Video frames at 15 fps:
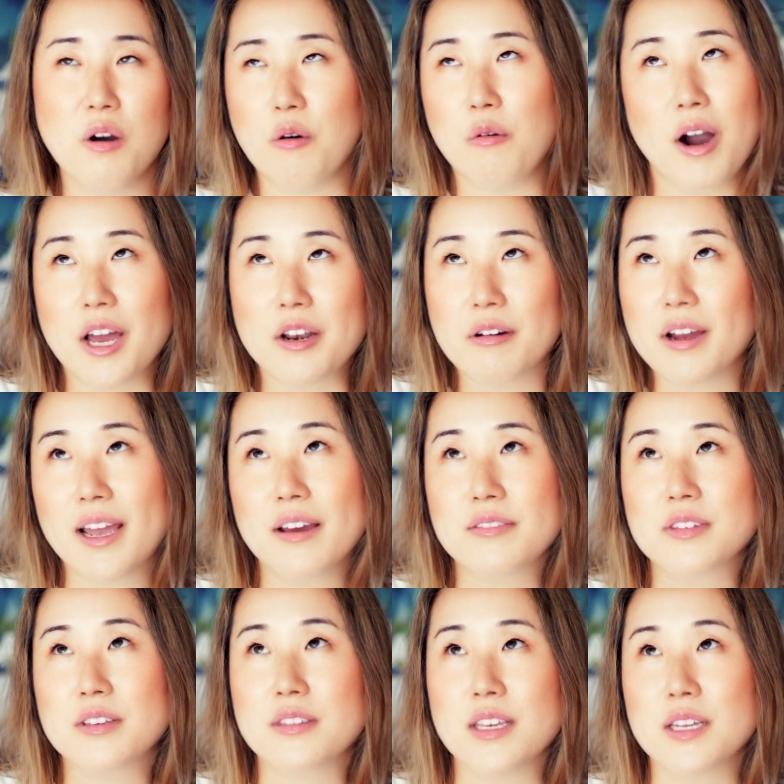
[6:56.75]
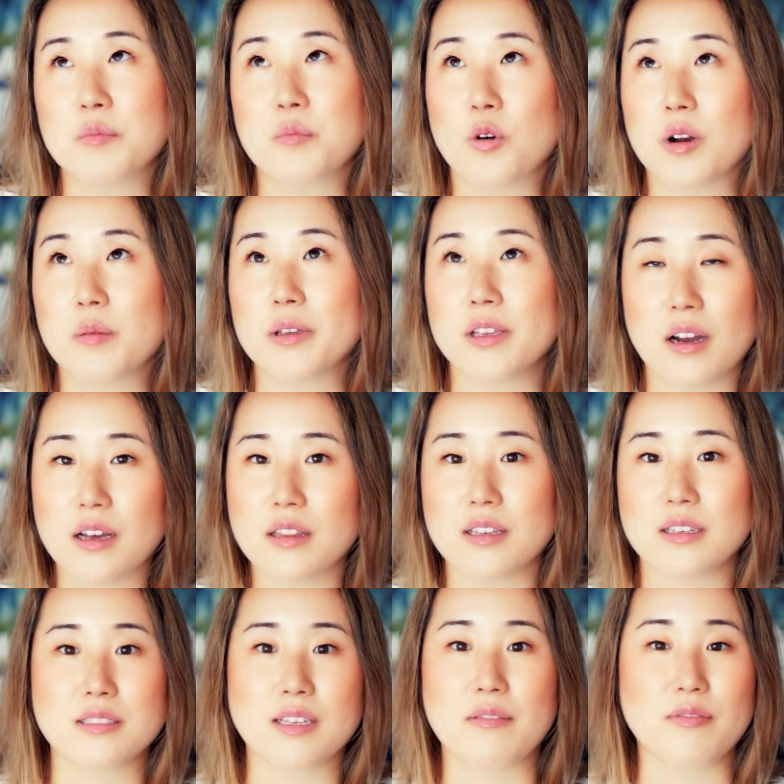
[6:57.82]
why do I have to think more beyond
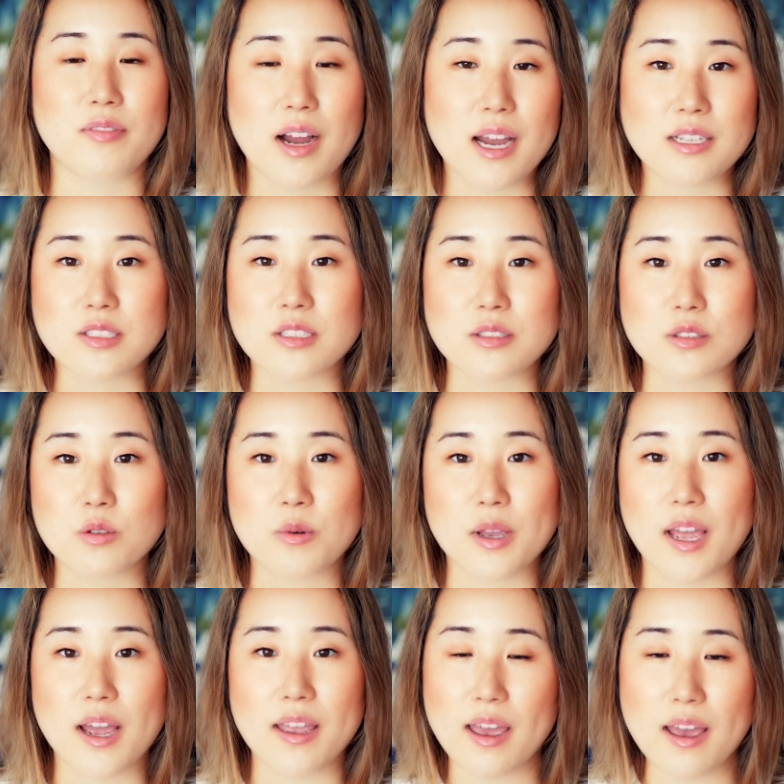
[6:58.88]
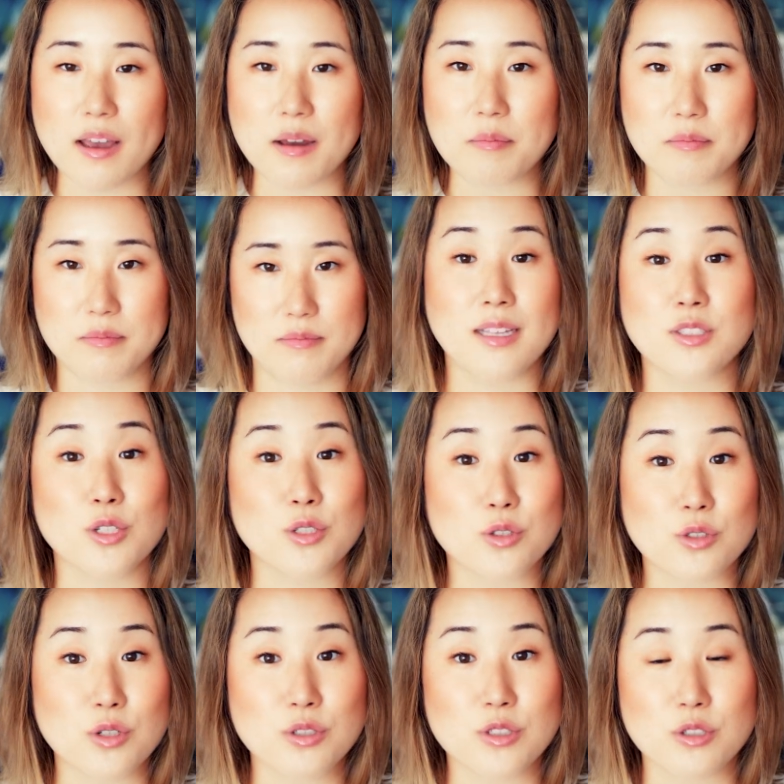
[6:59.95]
this? I'm fine just the way I am. And to a
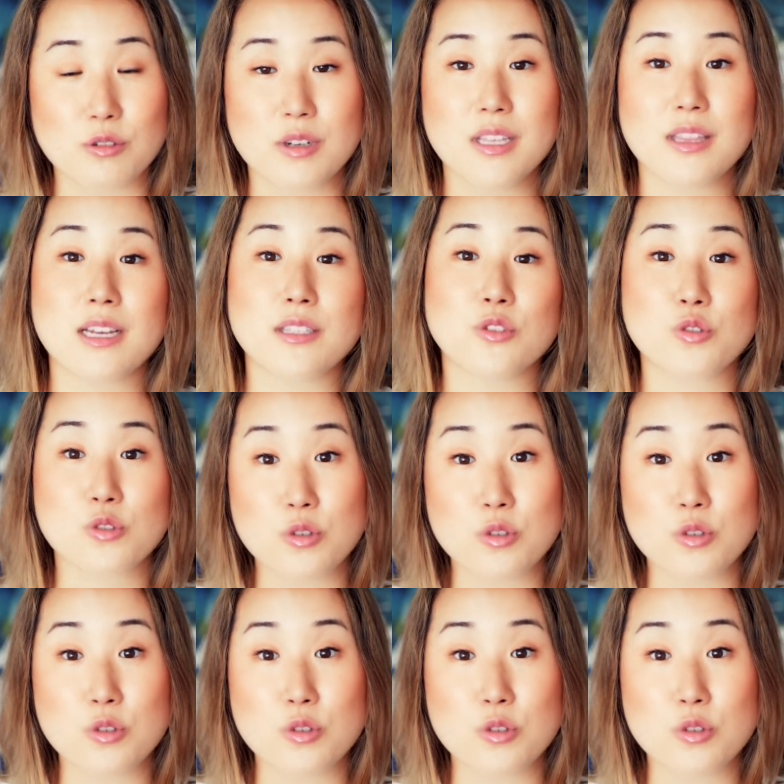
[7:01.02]
certain degree, that's